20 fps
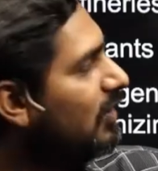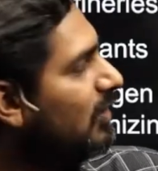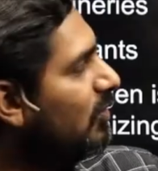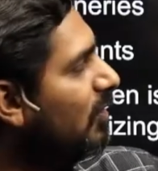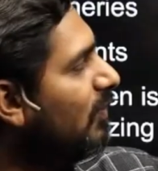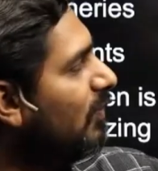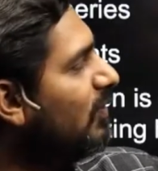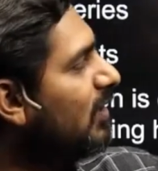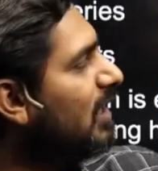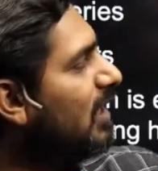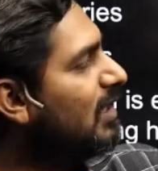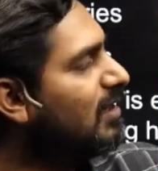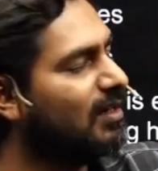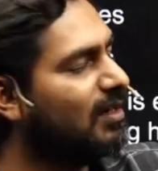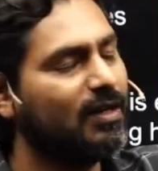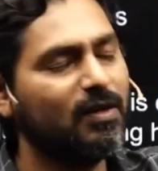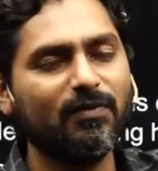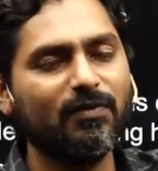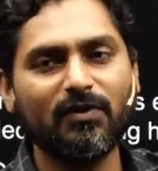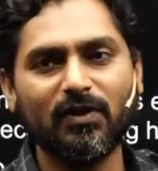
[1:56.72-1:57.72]
You have to get
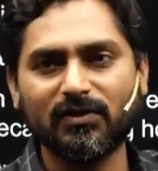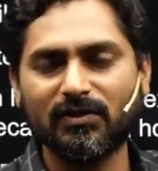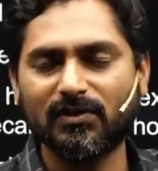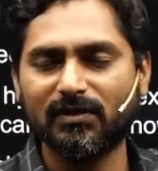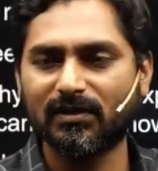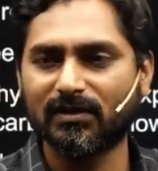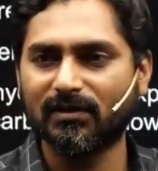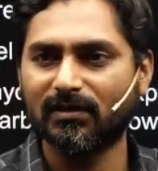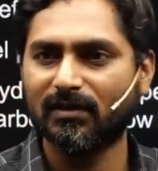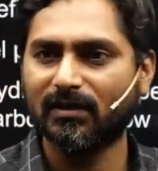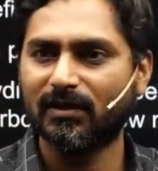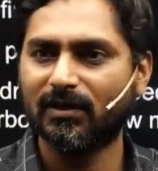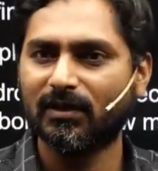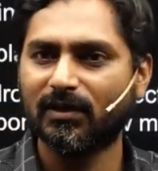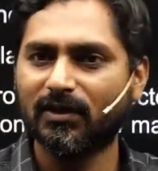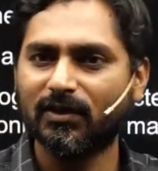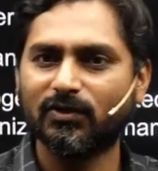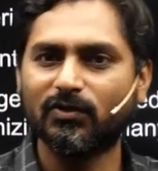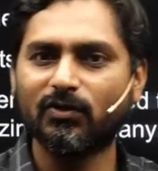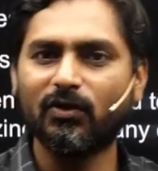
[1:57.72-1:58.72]
rid of oxygen.
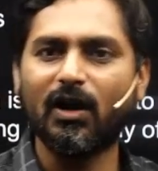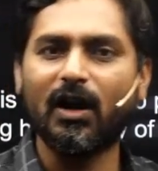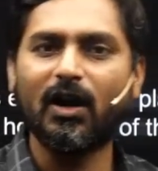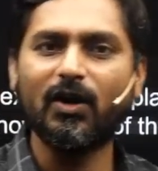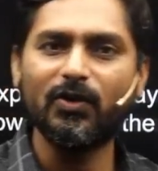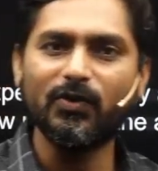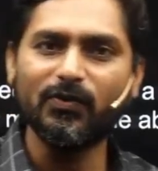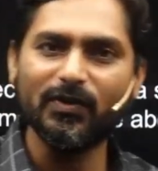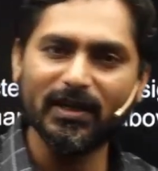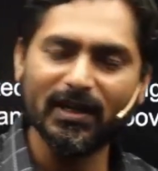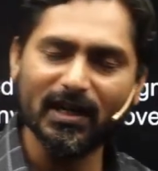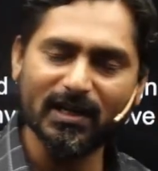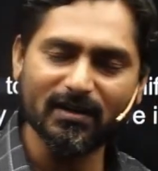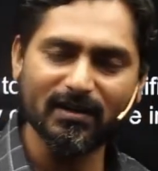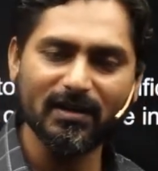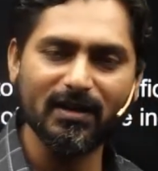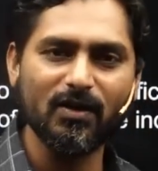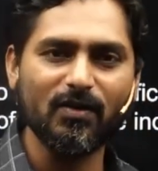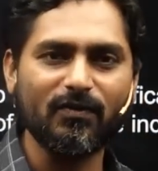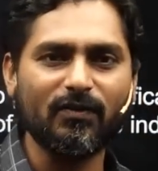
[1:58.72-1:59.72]
So how do we get
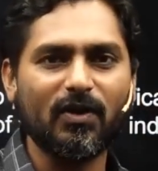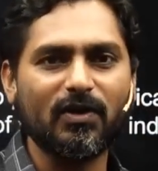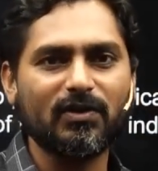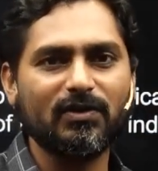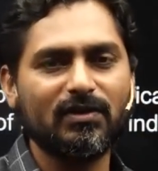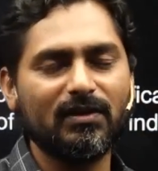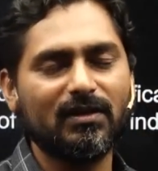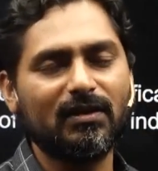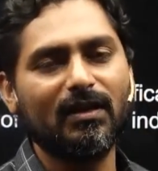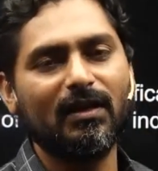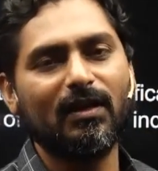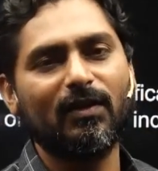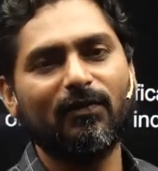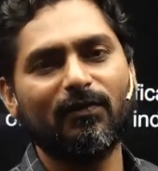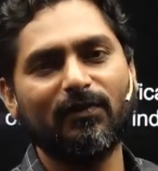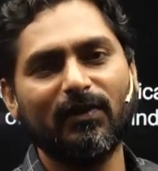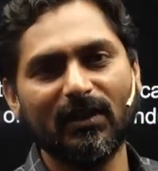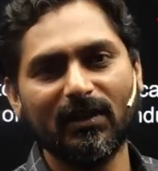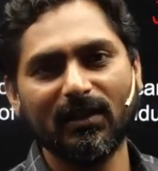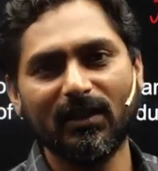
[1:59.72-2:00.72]
rid of oxygen?
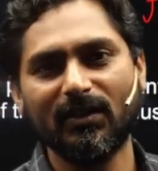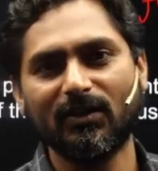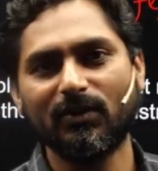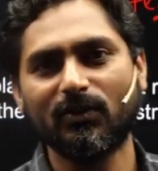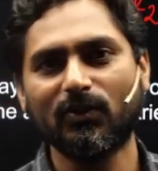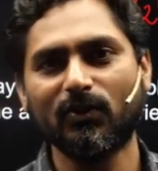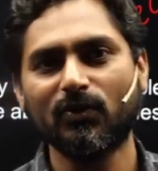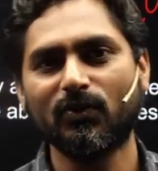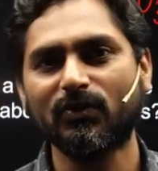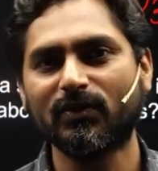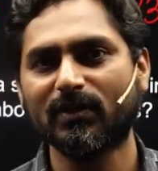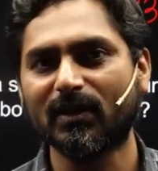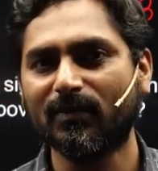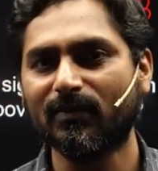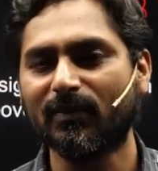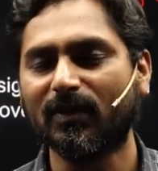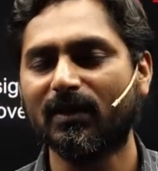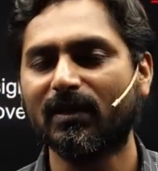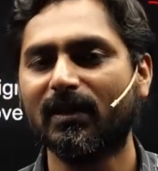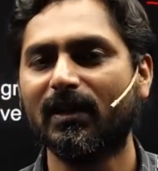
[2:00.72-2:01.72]
We need to use
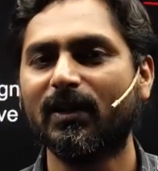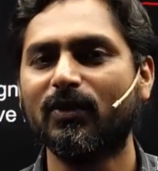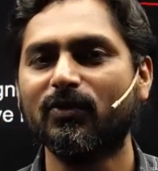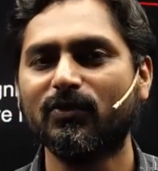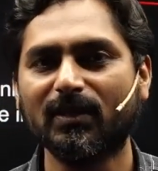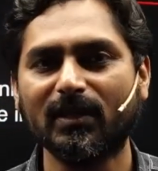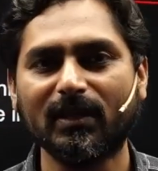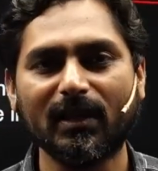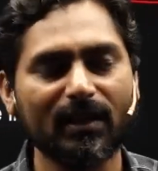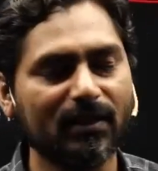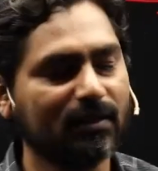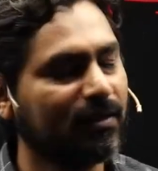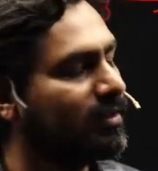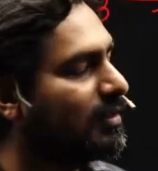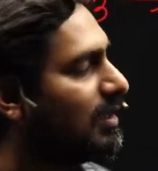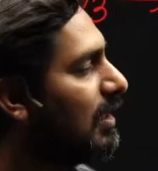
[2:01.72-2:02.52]
some reducing agent.